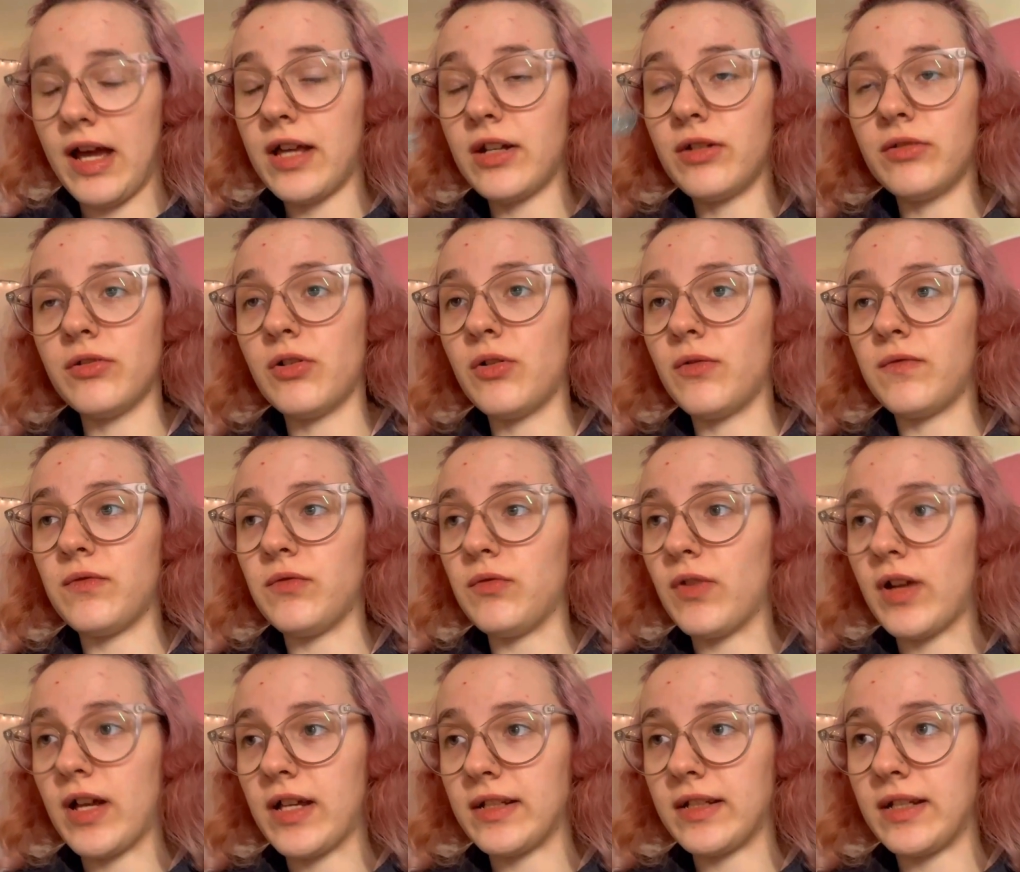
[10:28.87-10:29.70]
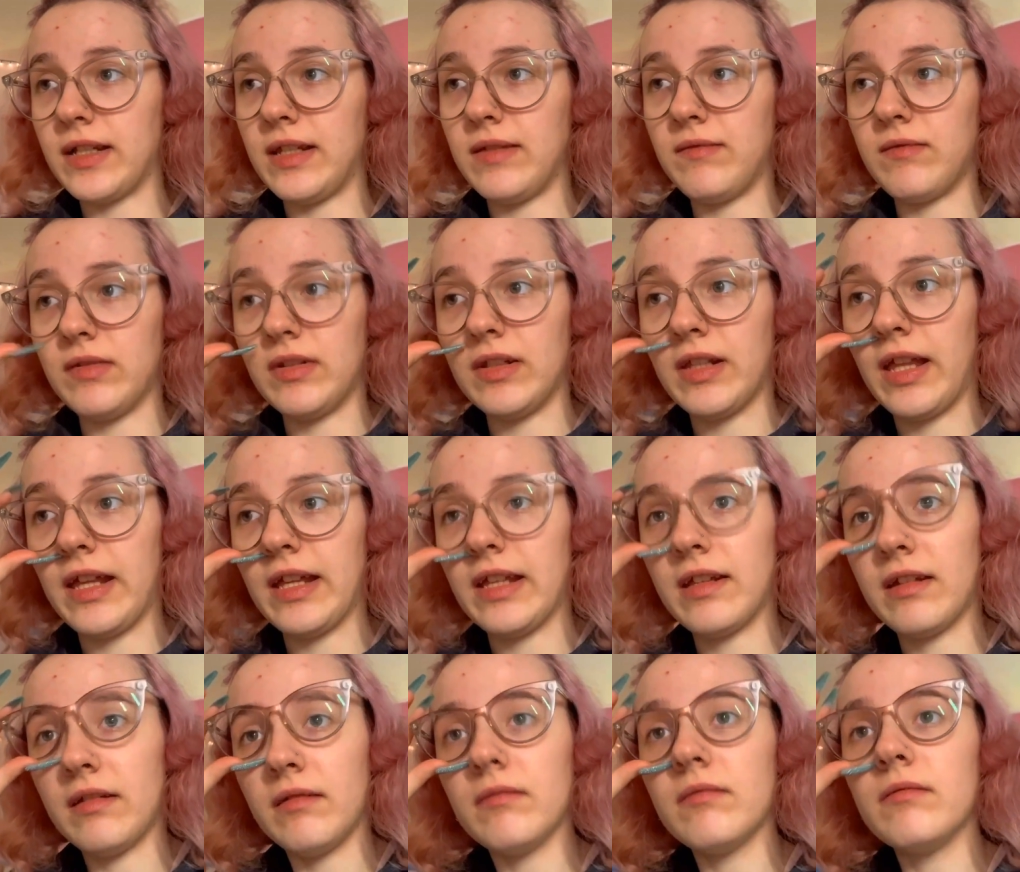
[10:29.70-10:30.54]
I don't know if you guys can even
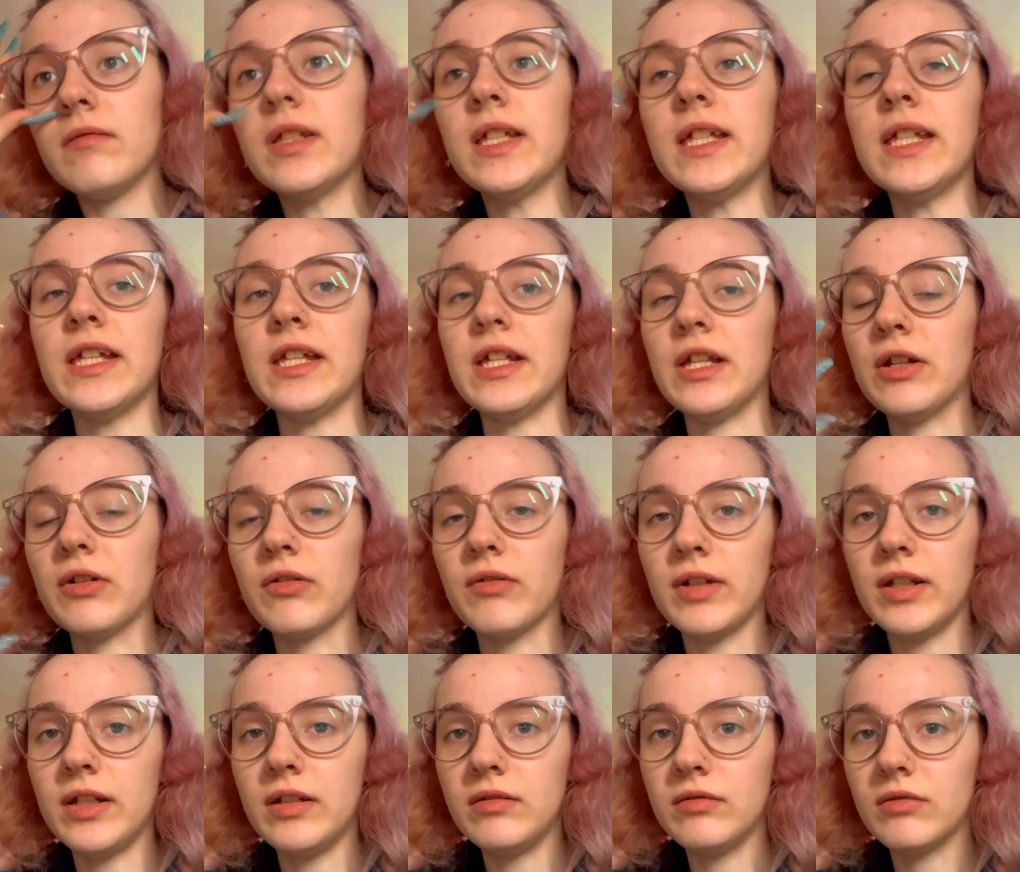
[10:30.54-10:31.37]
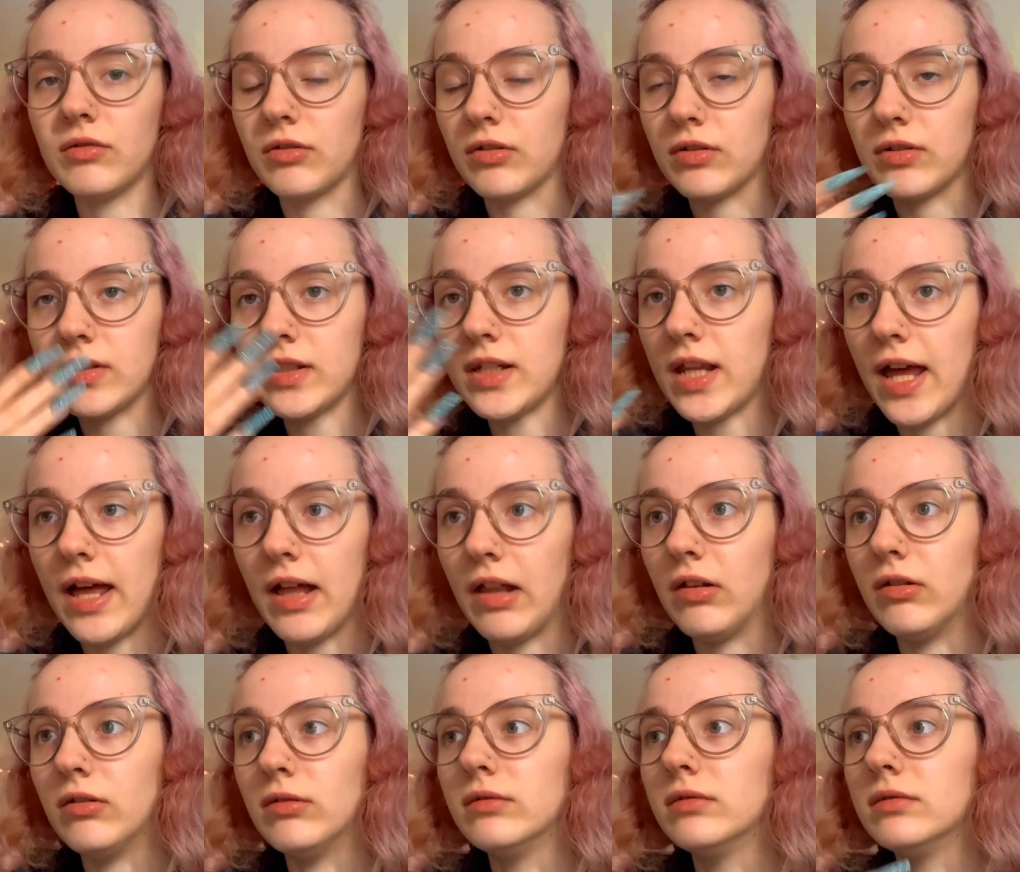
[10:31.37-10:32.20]
like hear it or
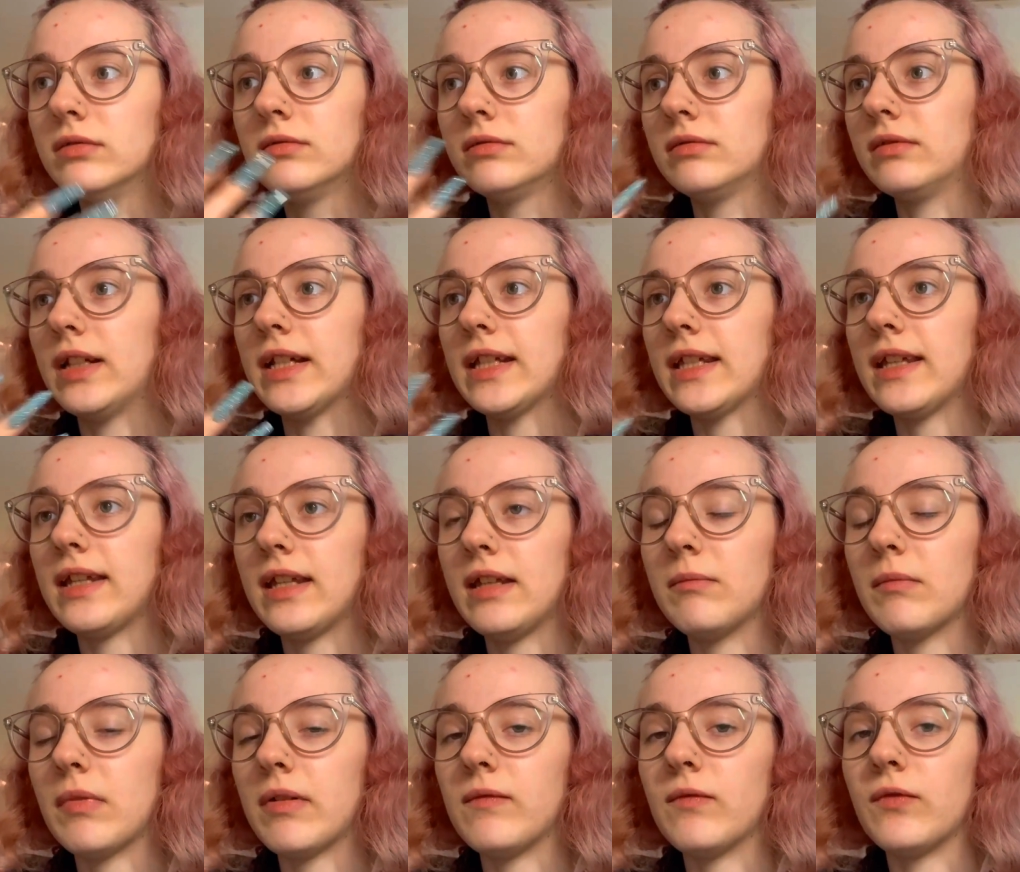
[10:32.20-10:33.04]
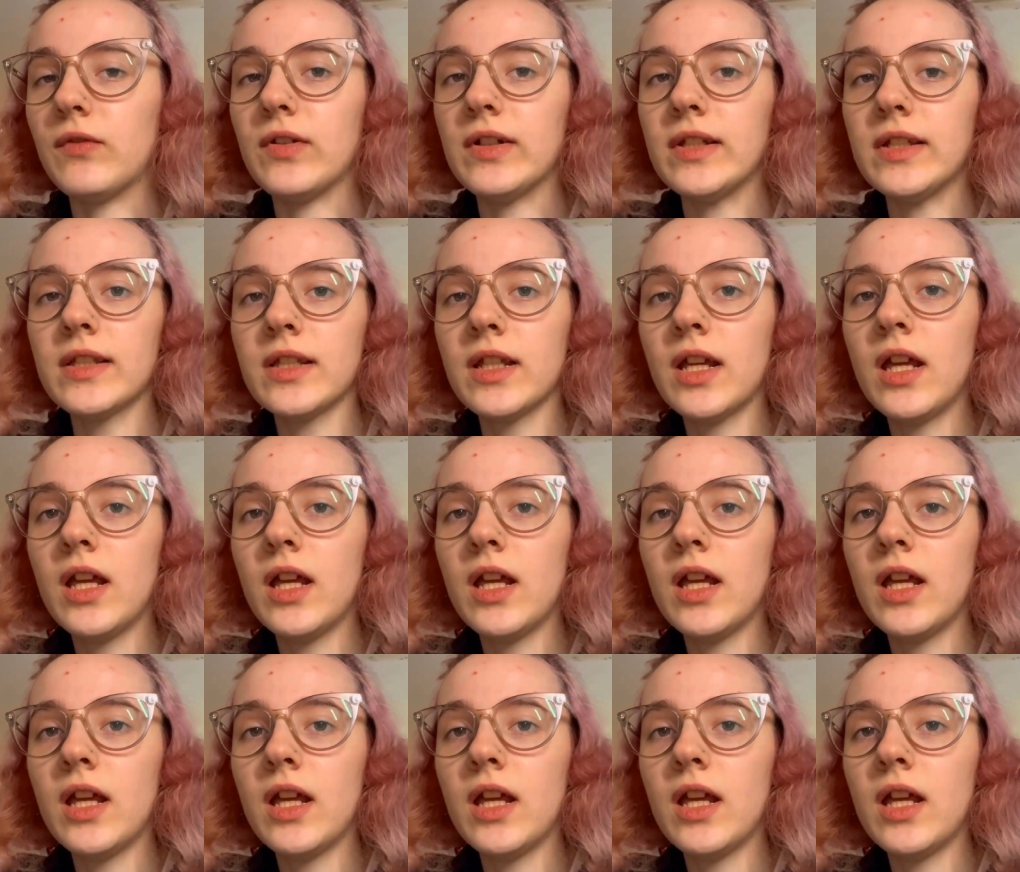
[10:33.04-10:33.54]
tell like in my voice.